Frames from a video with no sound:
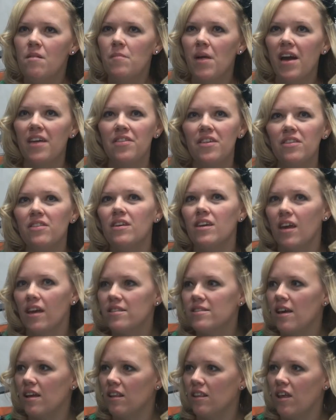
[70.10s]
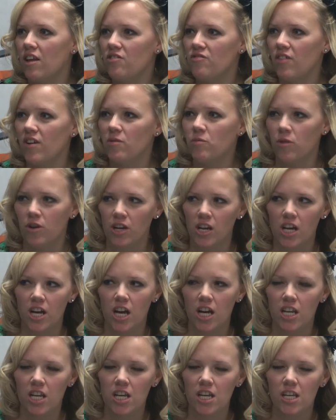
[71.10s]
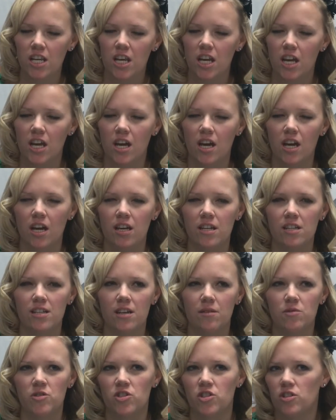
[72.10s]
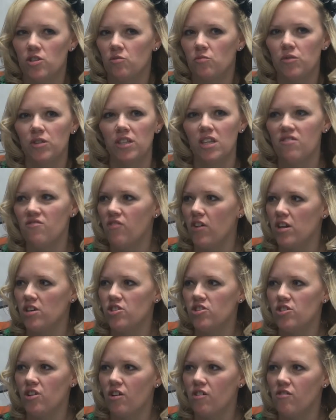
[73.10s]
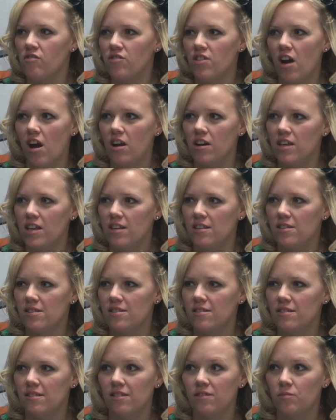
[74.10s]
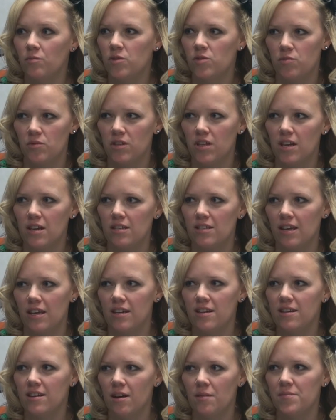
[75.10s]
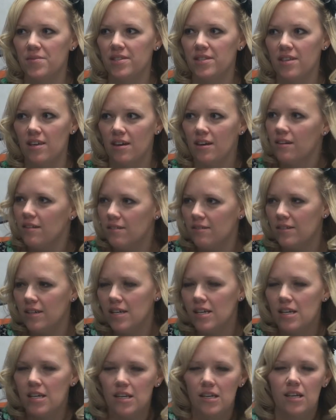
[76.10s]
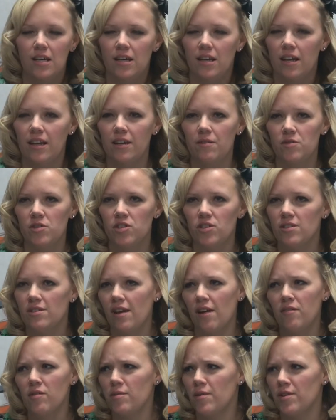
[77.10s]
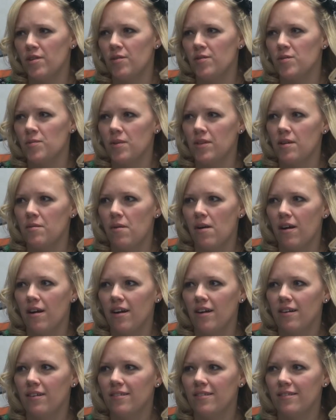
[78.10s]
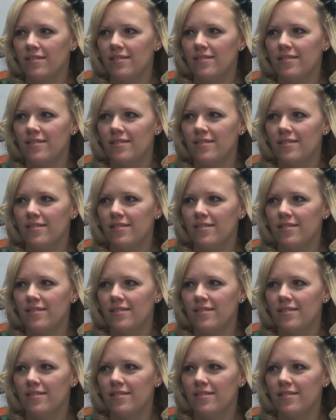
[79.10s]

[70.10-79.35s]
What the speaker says: I think the kids had a lot of fun working on it, and it was just a really fun show. The audience was really excited to come see it, and it was just, everyone knows Willy Wonka.